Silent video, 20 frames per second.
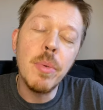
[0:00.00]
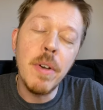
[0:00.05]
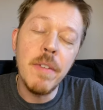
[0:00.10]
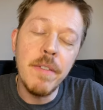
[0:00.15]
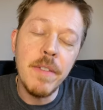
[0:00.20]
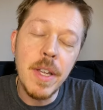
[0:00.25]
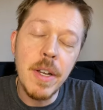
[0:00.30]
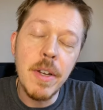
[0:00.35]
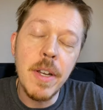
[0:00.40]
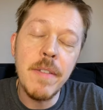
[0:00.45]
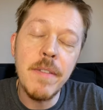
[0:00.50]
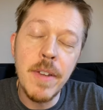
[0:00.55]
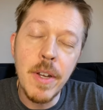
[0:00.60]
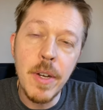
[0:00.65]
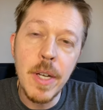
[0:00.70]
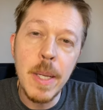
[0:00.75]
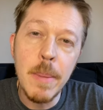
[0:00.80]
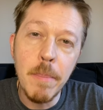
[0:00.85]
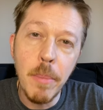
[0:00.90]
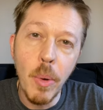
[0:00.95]
a very,
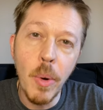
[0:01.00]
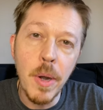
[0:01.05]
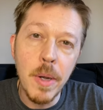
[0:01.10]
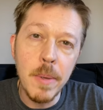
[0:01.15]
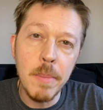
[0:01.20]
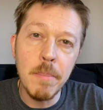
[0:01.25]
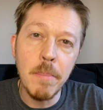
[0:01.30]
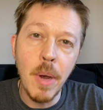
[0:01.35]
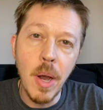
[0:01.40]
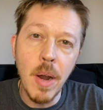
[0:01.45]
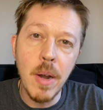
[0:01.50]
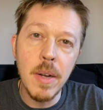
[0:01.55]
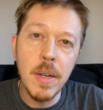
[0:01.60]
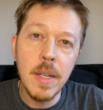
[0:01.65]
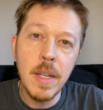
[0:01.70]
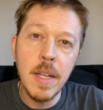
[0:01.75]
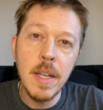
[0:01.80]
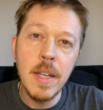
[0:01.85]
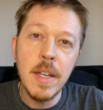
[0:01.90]
very important part